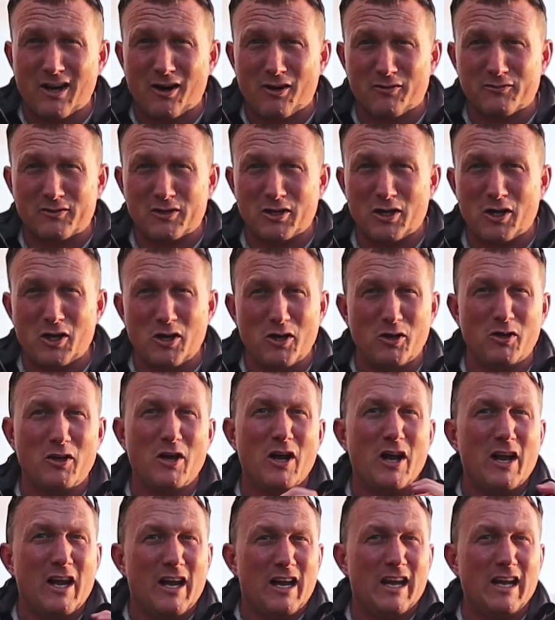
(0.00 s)
afternoon,
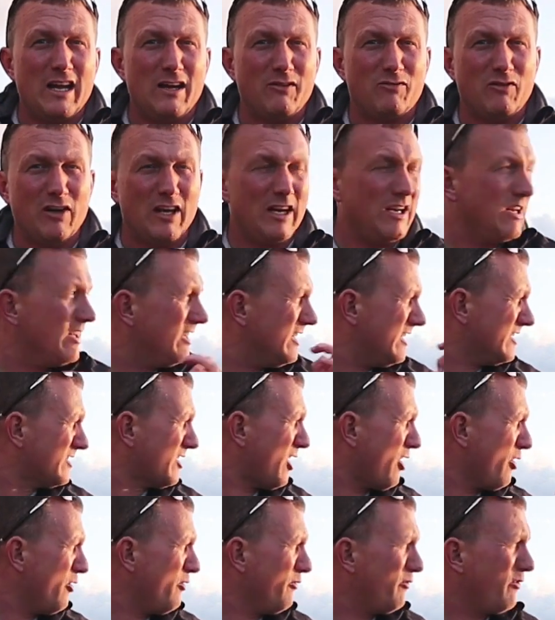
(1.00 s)
evening is
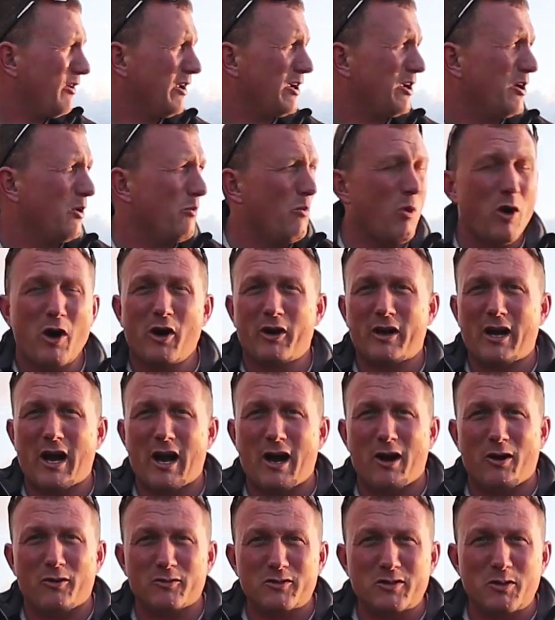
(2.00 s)
hopefully going to work
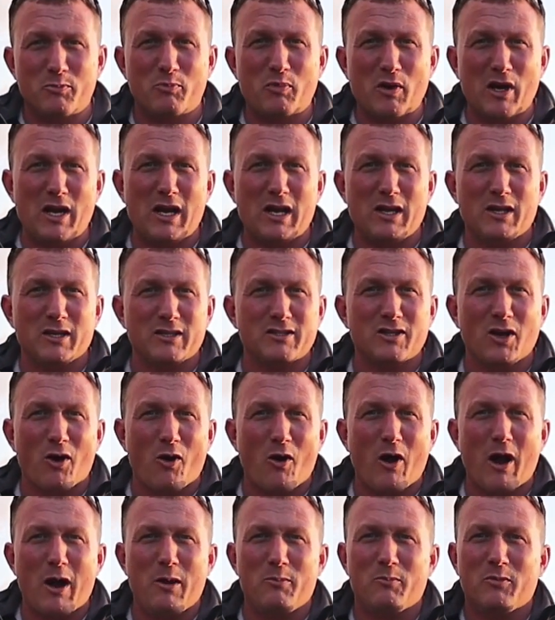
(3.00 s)
out to be the
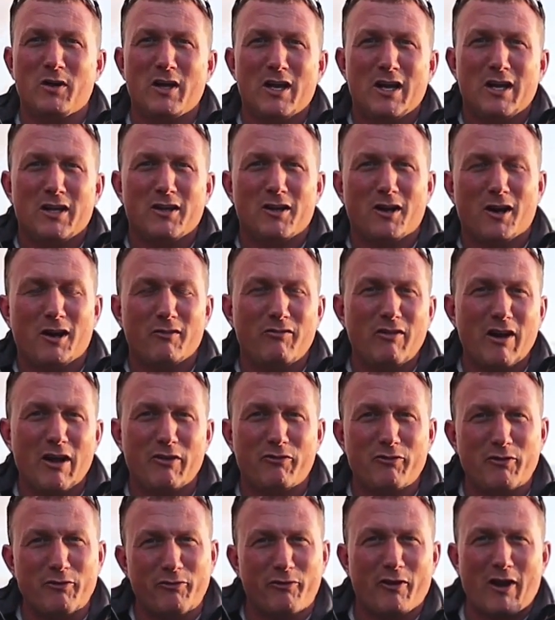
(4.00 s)
time that I've
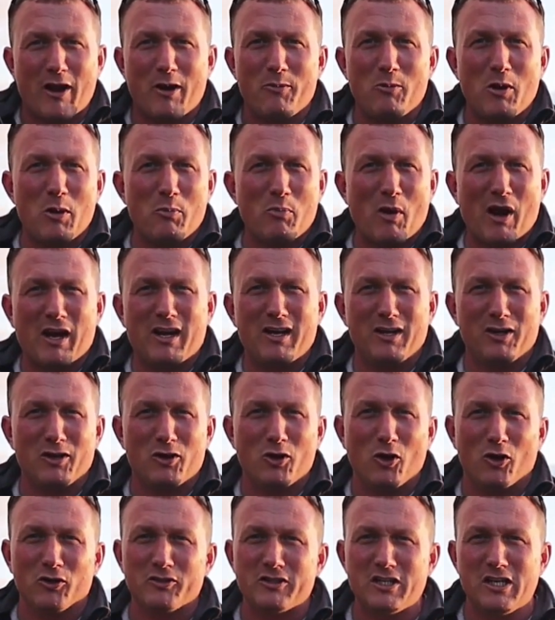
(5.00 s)
left the family back at the
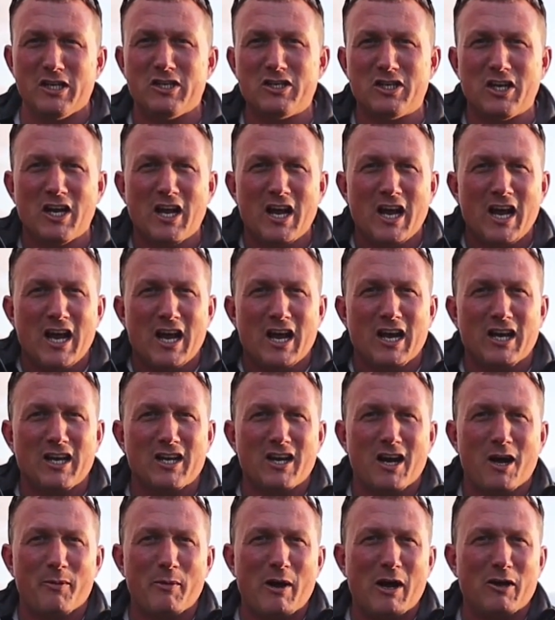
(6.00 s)
cottage and
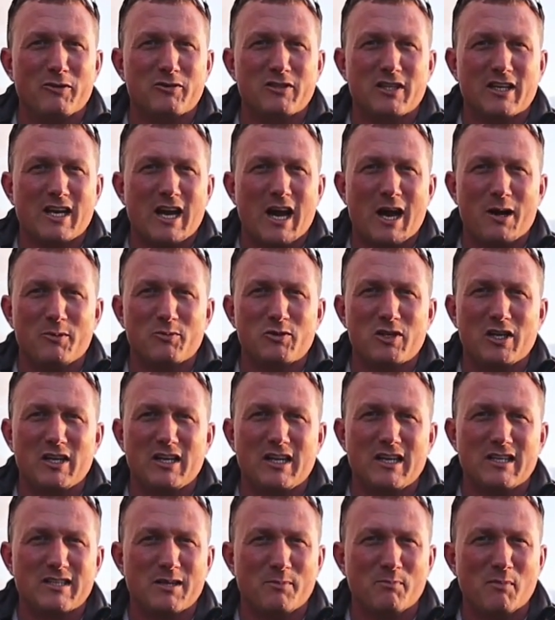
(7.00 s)
come out to capture
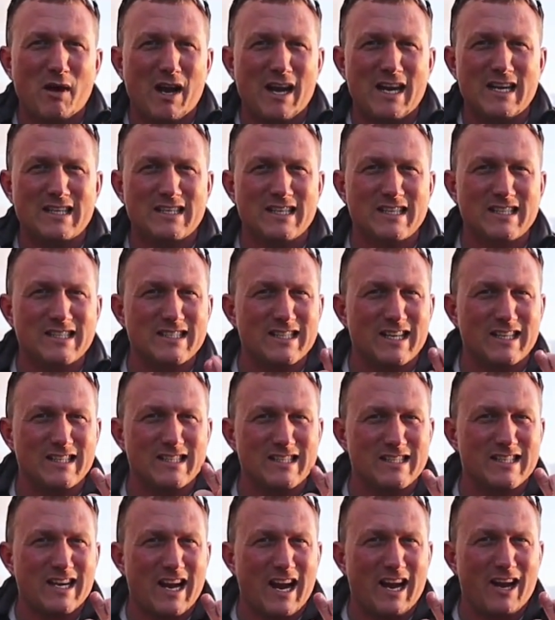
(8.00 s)
this amazing
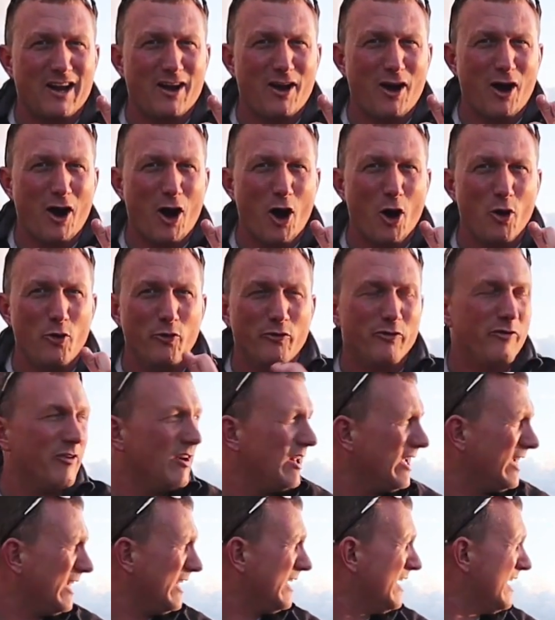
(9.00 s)
sunset,
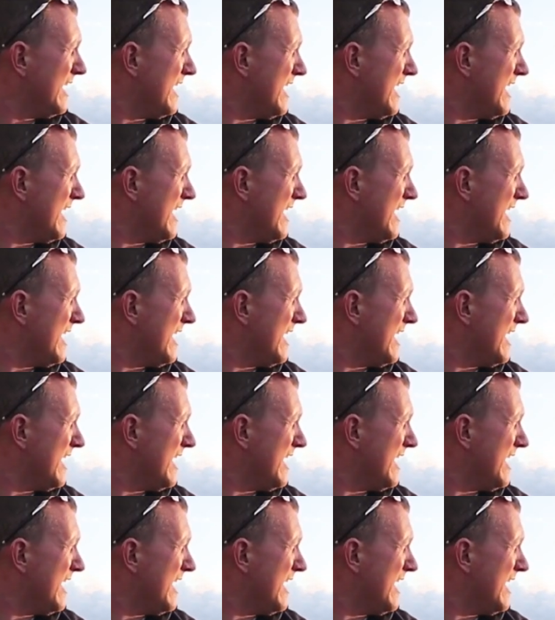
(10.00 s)
hopefully.